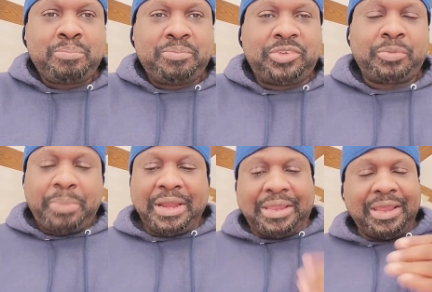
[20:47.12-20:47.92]
just
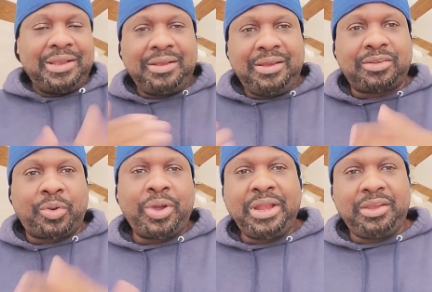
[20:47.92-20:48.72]
by getting in these
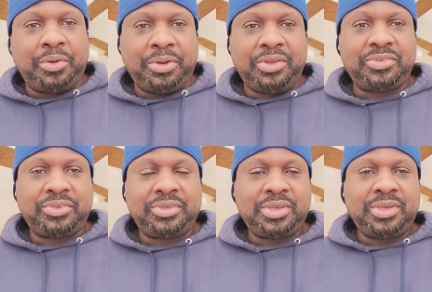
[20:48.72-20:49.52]
credit unions,
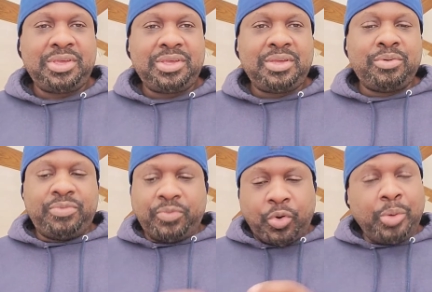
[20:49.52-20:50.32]

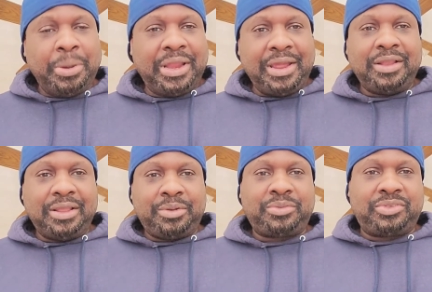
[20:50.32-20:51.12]
forming an
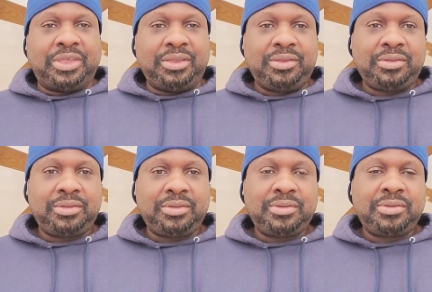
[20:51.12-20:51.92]
LLC,
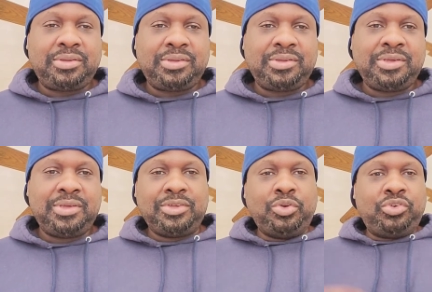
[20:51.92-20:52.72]

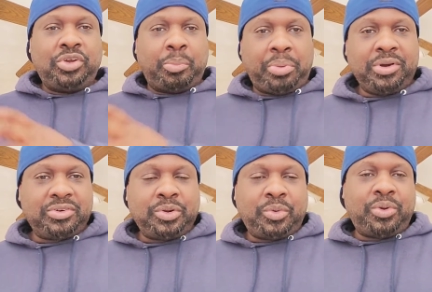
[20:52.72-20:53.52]
using your
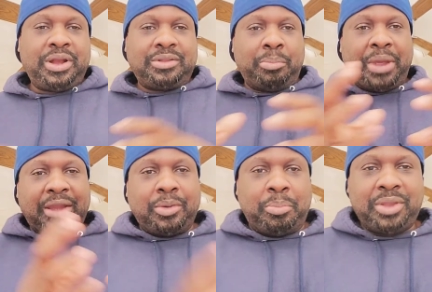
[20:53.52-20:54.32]
personal credit to back
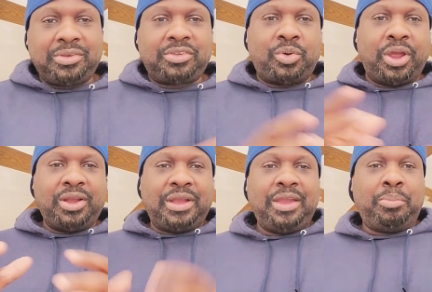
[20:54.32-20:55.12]
your business credit.
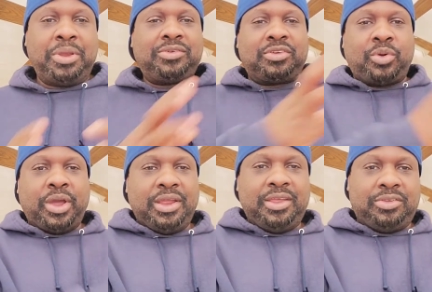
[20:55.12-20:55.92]
Now, your business
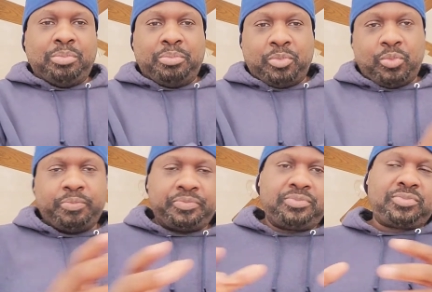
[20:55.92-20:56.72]
credit is
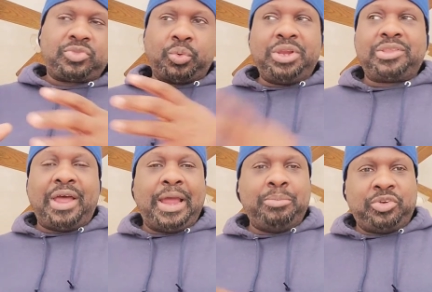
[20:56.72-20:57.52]
three
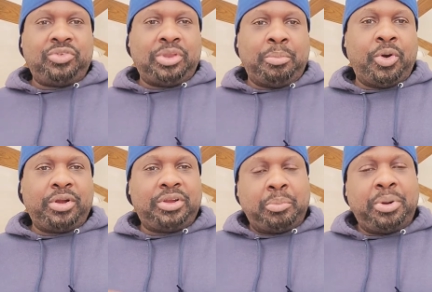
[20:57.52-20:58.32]
times usually more
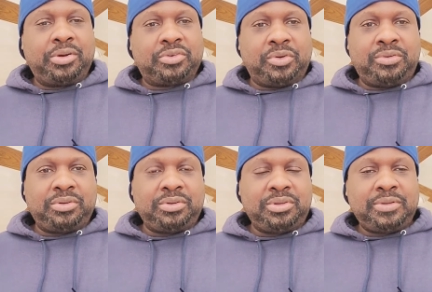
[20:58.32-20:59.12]
than your personal.
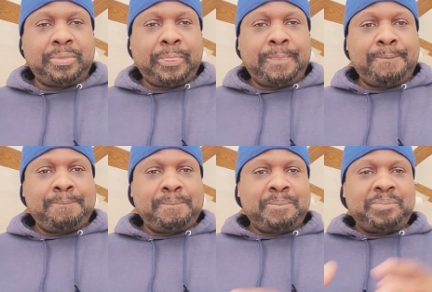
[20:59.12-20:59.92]

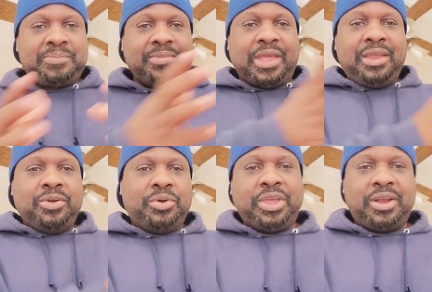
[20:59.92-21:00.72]
Now you
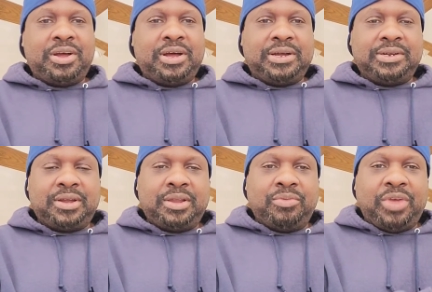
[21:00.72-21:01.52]
go get
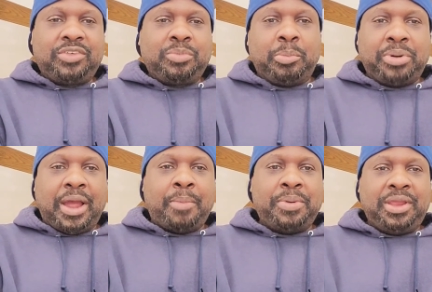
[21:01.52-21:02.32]
an investment
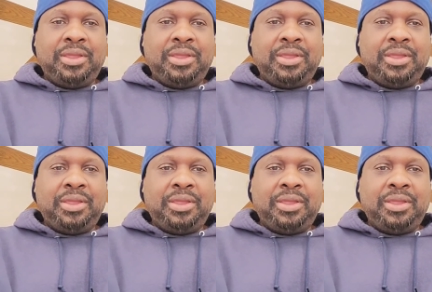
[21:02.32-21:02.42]
property.